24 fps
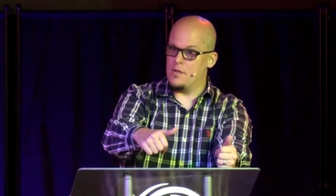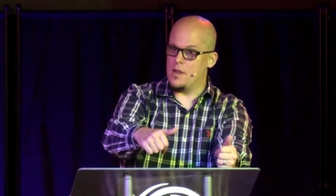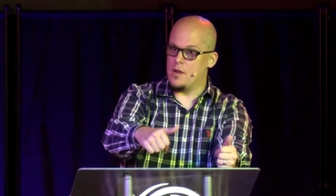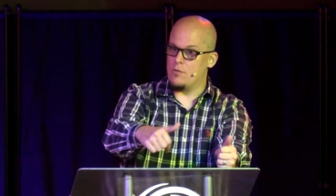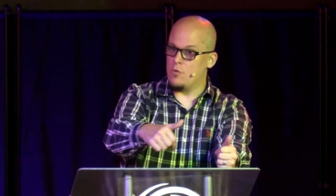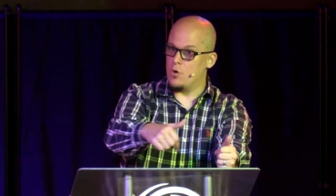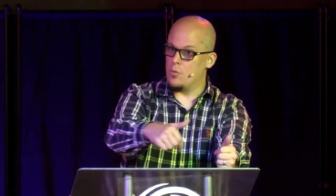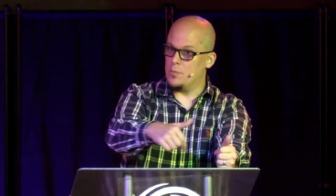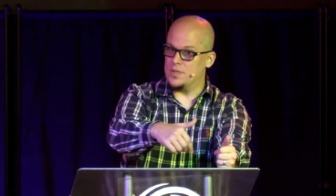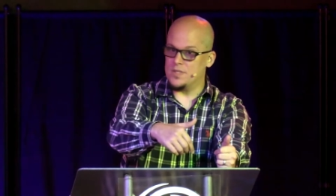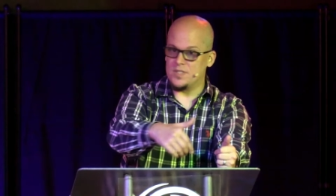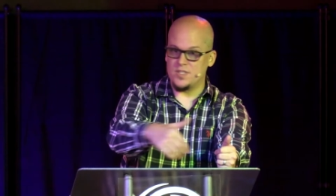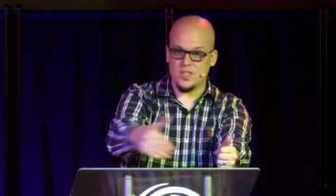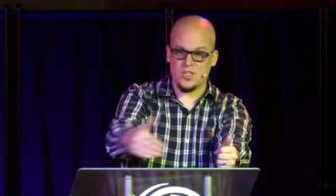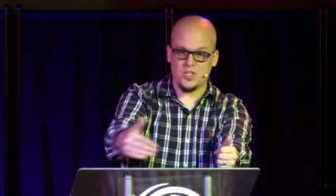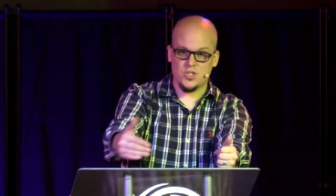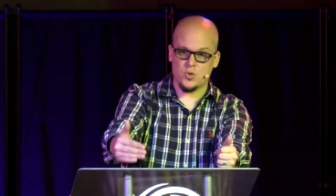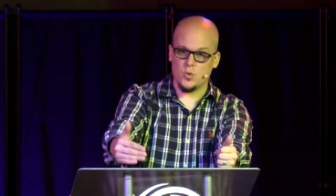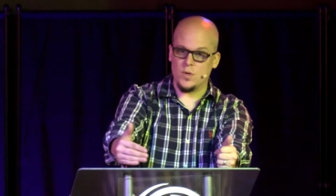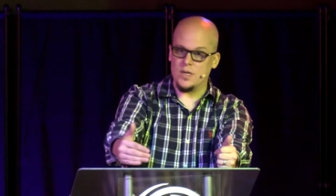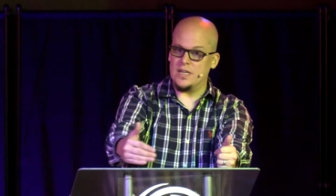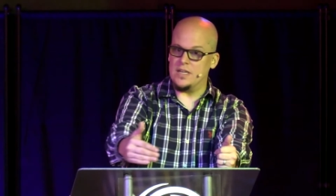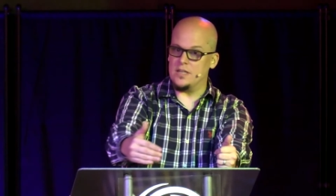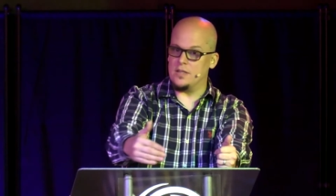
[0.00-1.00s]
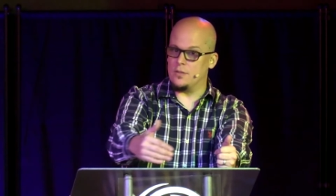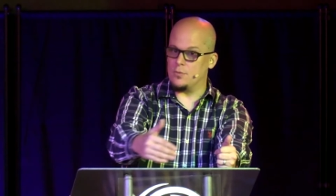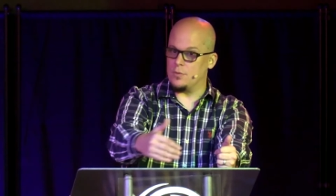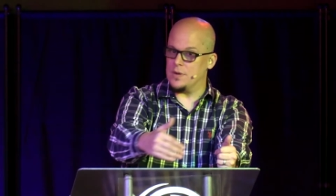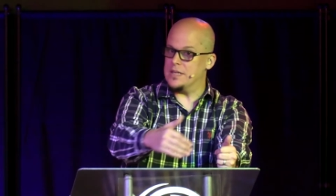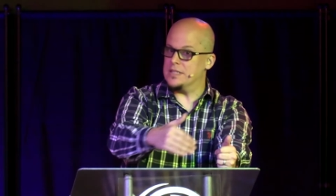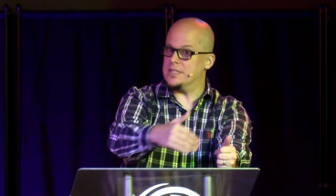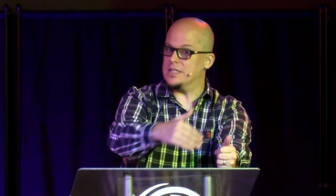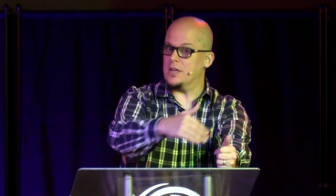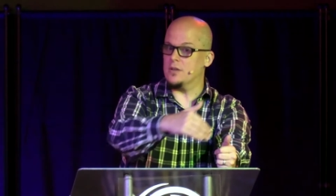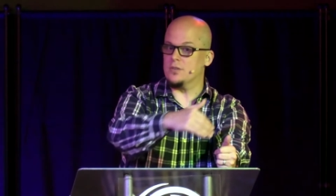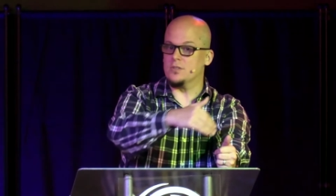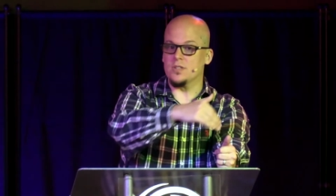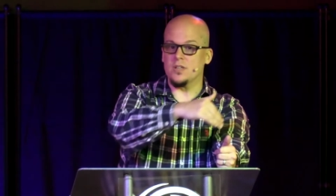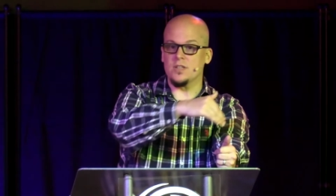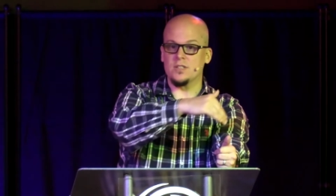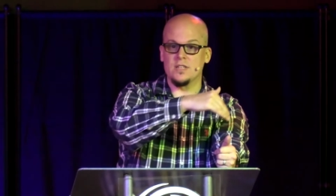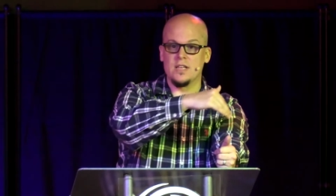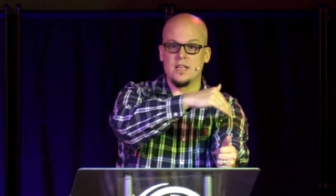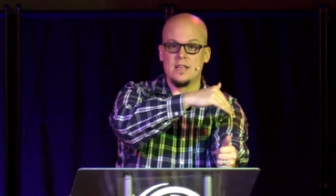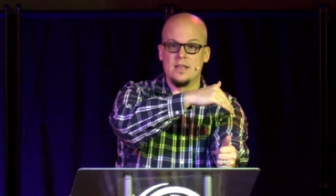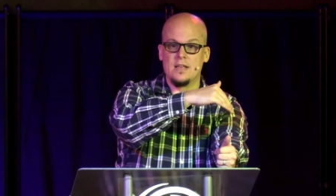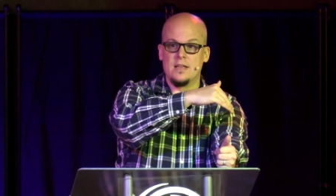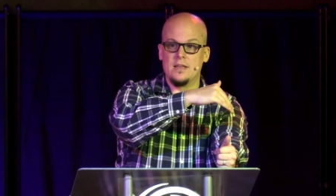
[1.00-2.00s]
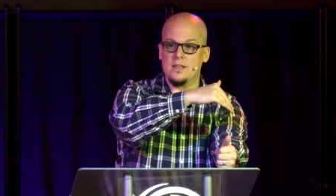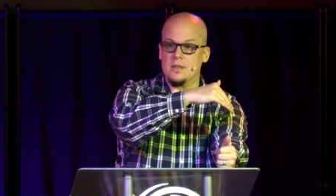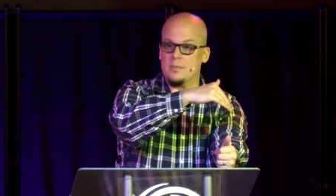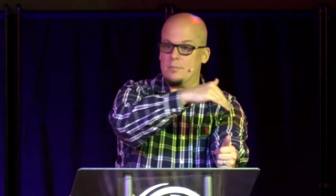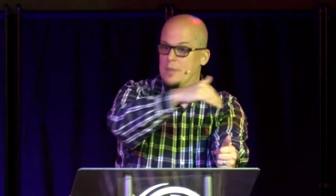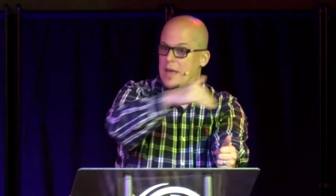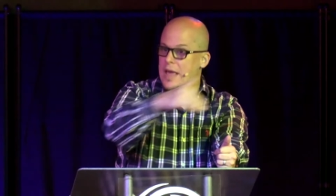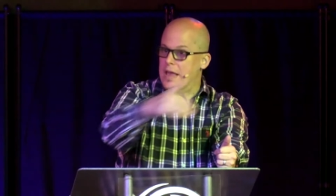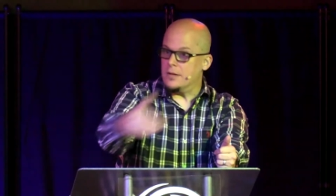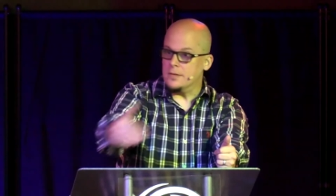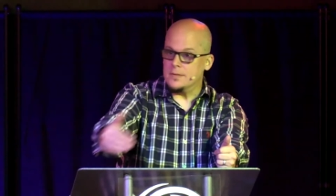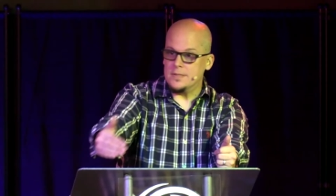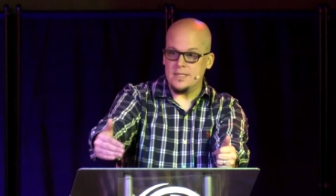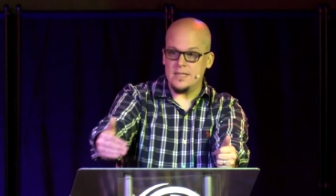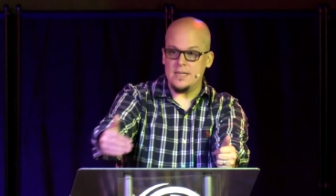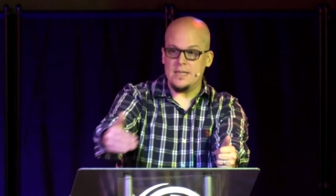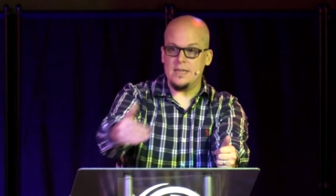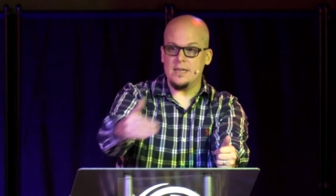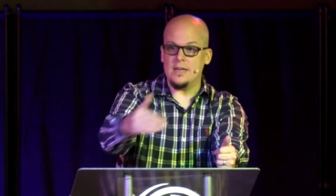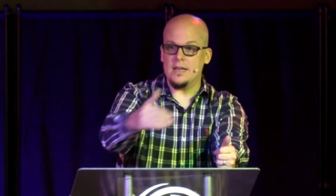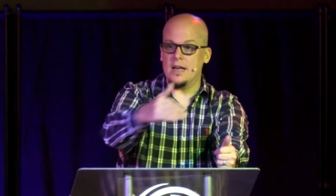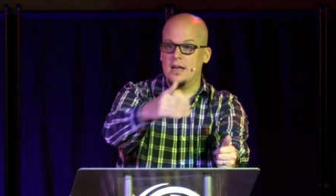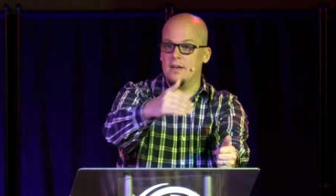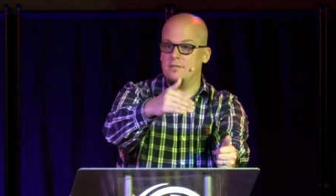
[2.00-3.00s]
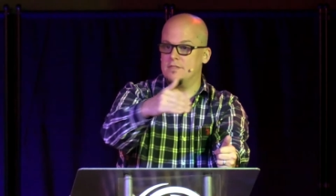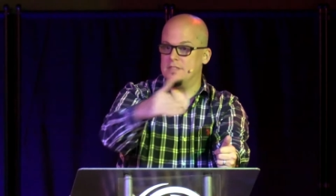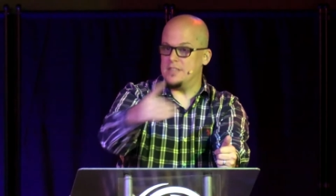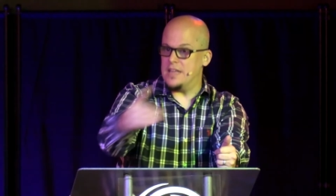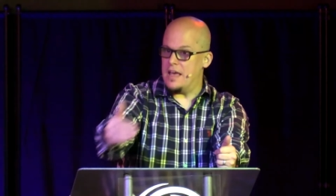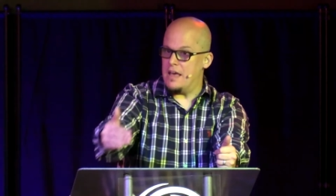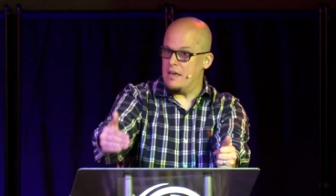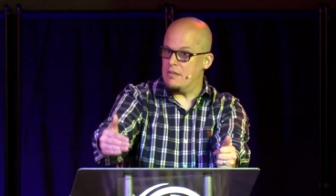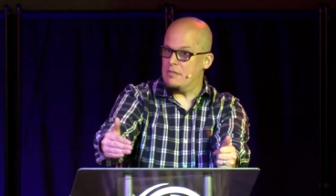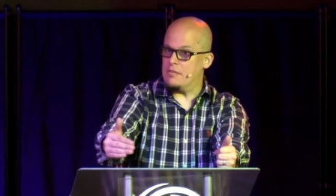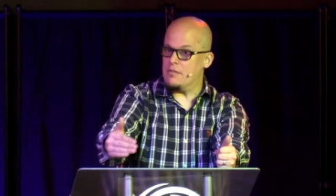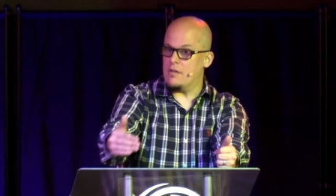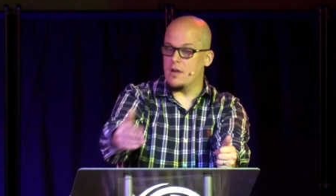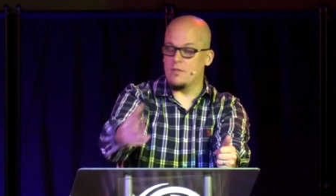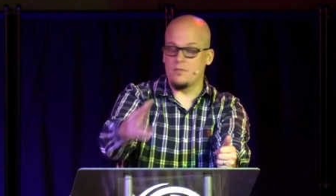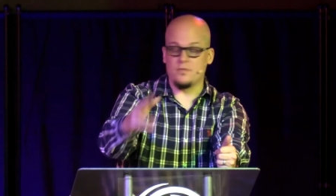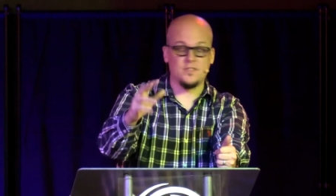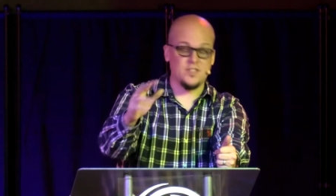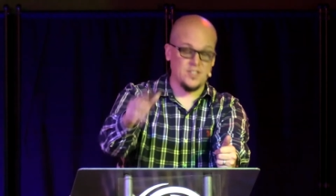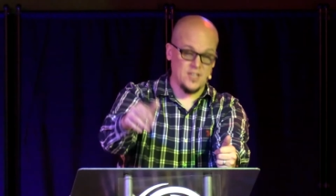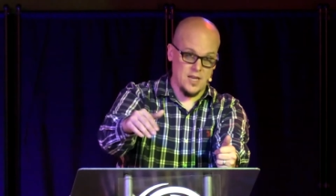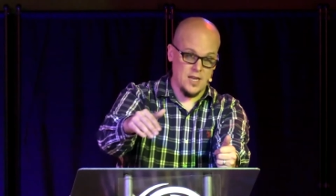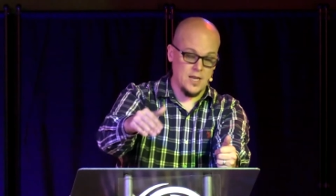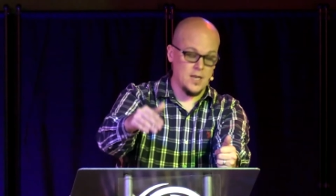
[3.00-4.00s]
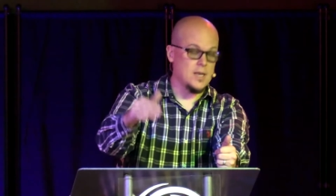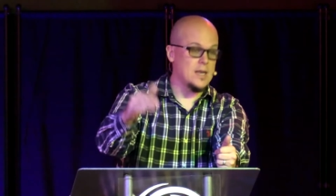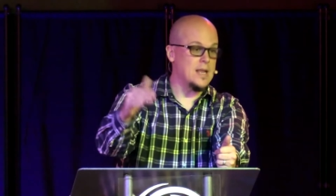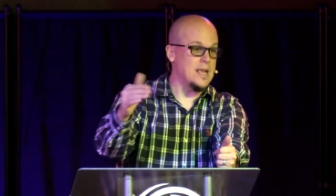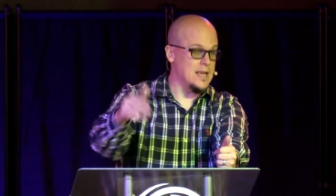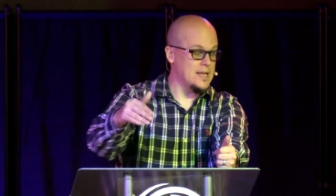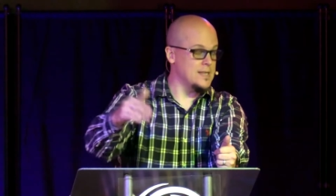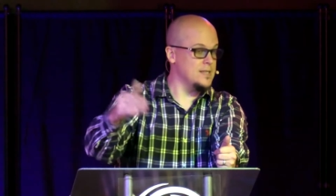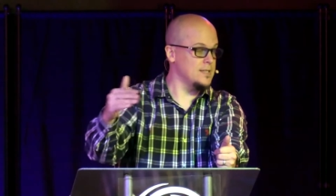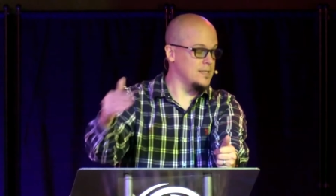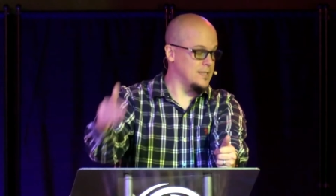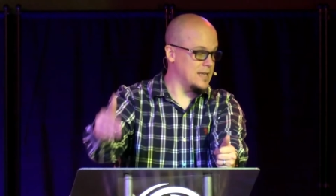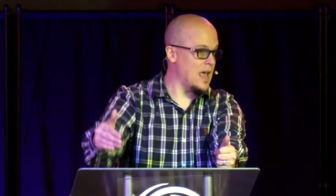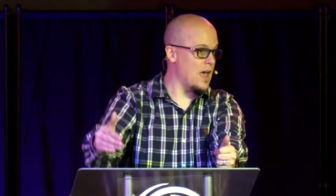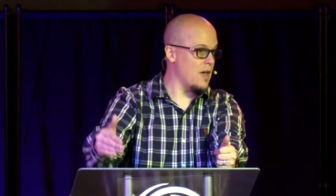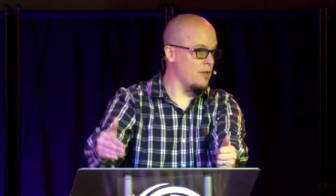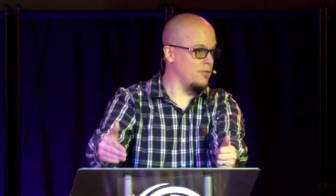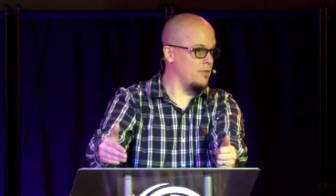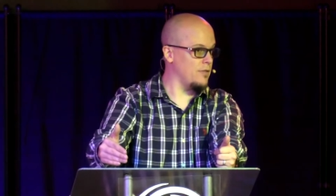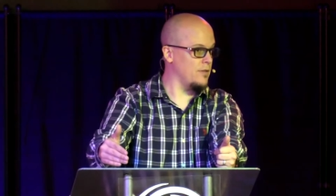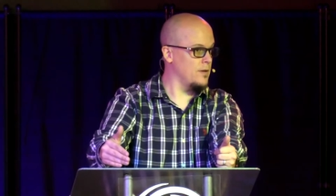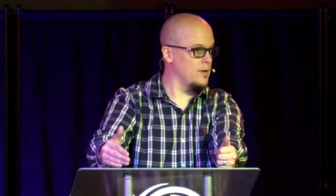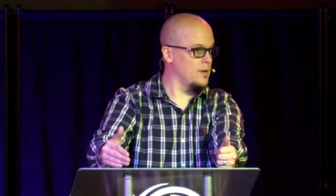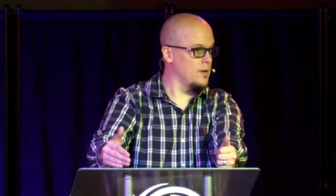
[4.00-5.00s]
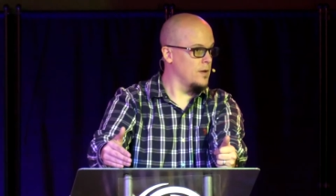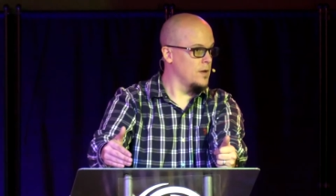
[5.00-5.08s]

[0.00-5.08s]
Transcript: And Romans 6:23 tells us the penalty of death, of sin, is death.